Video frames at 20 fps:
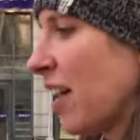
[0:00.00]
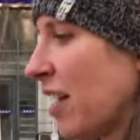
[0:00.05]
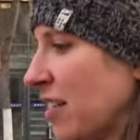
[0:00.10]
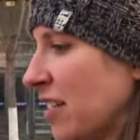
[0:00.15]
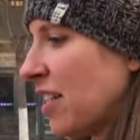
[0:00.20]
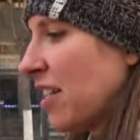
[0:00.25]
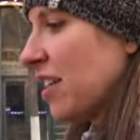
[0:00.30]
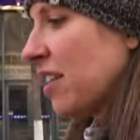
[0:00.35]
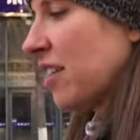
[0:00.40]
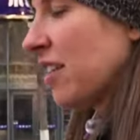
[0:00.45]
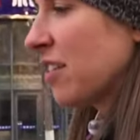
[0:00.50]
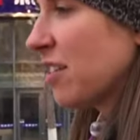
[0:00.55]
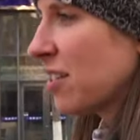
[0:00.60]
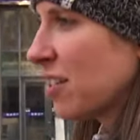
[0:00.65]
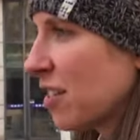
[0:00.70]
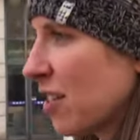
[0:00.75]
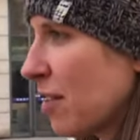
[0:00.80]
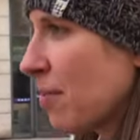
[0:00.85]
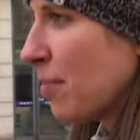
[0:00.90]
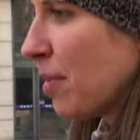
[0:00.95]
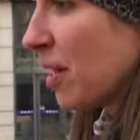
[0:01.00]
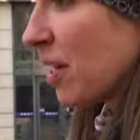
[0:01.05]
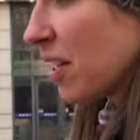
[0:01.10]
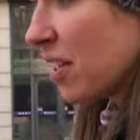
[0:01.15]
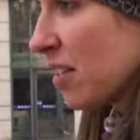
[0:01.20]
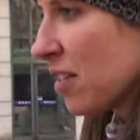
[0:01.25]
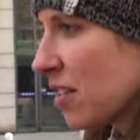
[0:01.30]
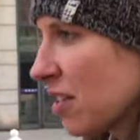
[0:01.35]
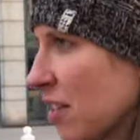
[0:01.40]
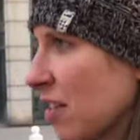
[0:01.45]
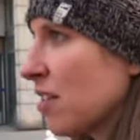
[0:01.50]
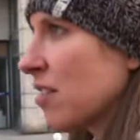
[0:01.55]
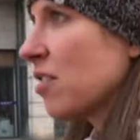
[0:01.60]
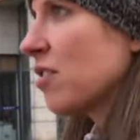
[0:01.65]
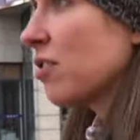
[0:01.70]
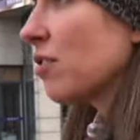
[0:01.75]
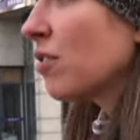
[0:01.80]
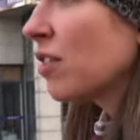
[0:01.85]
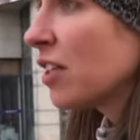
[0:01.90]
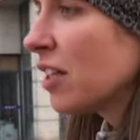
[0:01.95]
I take this to the market, to the
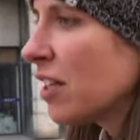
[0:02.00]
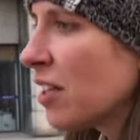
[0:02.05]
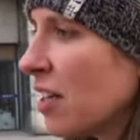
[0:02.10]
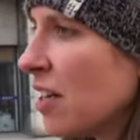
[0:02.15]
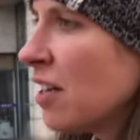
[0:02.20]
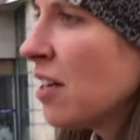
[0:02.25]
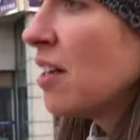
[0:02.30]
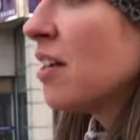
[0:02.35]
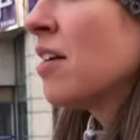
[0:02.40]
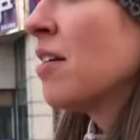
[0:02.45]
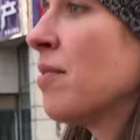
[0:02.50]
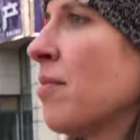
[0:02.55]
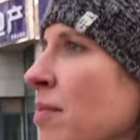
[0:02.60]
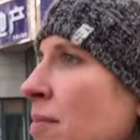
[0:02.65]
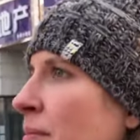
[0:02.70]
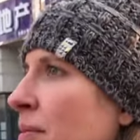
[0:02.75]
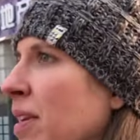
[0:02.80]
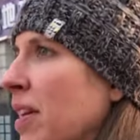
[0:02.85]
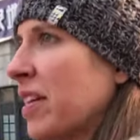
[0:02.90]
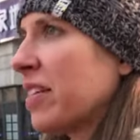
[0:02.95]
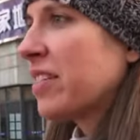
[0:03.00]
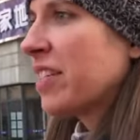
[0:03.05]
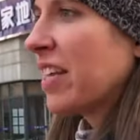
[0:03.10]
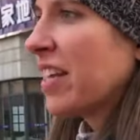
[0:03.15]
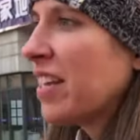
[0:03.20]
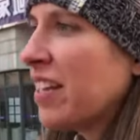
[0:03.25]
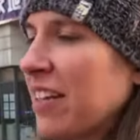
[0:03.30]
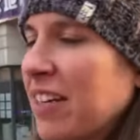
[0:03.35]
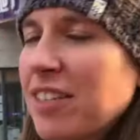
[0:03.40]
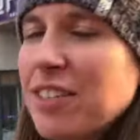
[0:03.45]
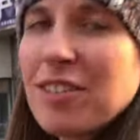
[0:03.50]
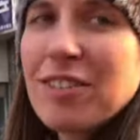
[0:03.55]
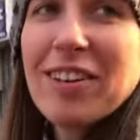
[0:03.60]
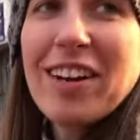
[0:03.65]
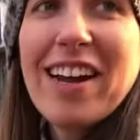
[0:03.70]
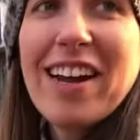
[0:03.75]
store, because again, I don't